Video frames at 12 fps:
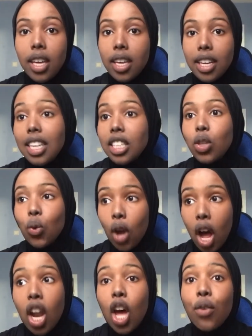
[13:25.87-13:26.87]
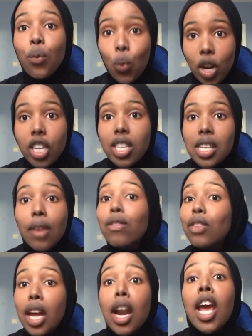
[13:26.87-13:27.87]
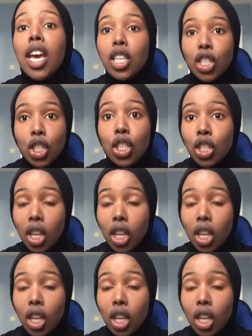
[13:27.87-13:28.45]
He does a lot of weird stuff that is